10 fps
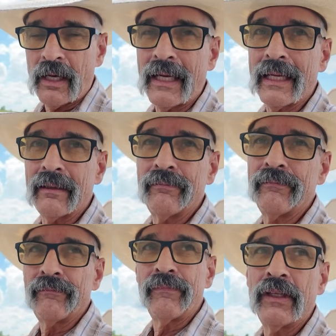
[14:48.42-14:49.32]
gotta
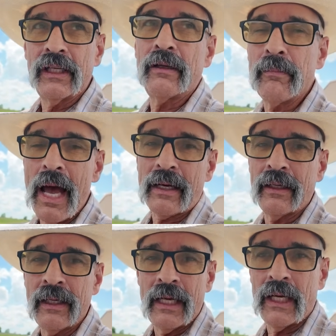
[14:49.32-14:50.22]
get it back
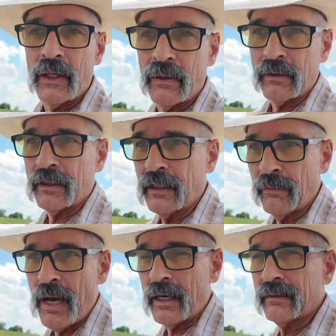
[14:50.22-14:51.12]
in the air or get
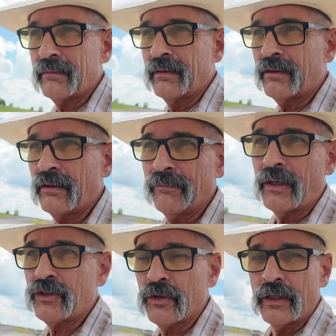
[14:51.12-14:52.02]
it back,
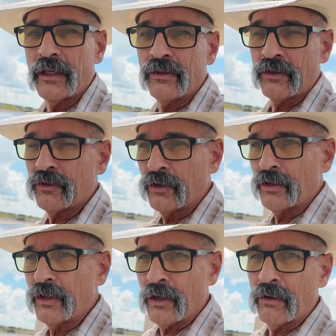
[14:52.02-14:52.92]
make sure the engine's good
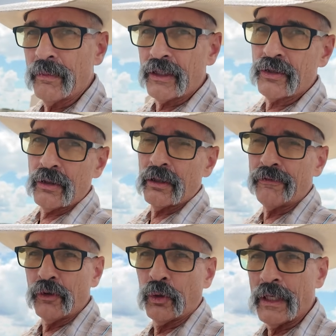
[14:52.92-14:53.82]
to go and make sure all the
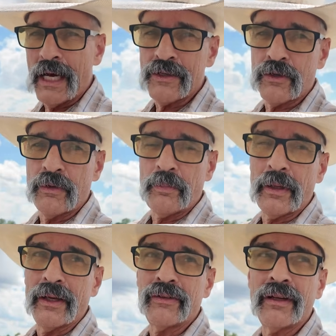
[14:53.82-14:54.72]
fuel lines are
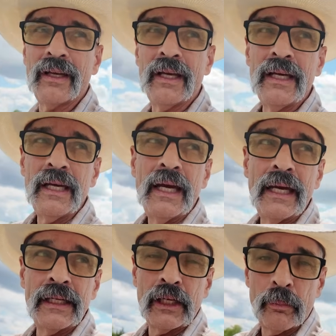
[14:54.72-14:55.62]
replaced.
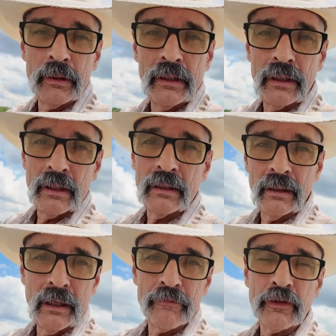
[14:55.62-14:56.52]
And it'll be
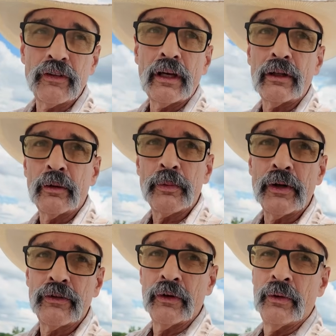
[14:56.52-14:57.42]
up for sale here
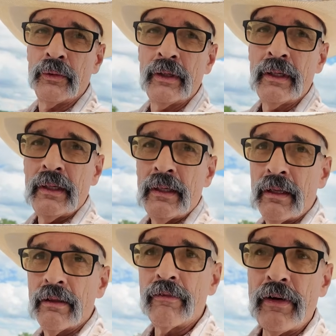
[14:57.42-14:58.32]
pretty soon.
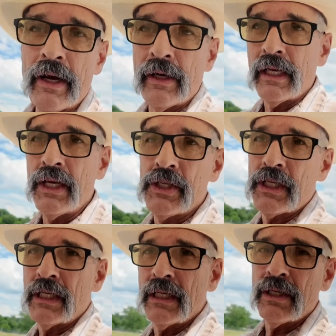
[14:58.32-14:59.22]
The Very
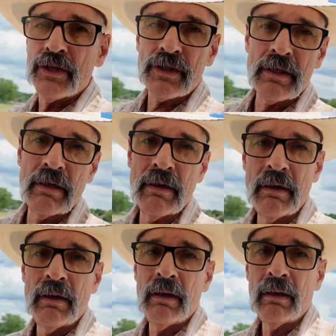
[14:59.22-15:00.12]
Easy is
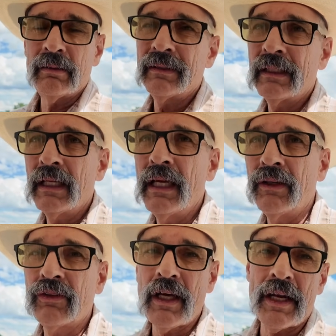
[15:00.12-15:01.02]

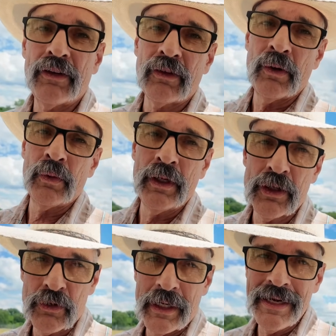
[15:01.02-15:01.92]
it's got its own
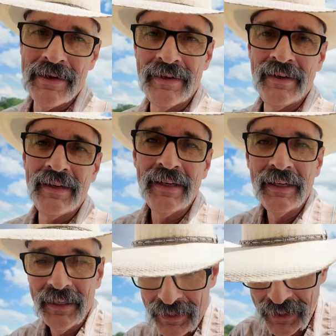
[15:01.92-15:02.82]
history,
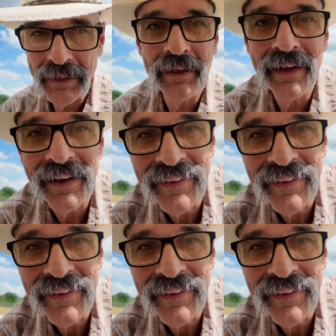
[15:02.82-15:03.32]
and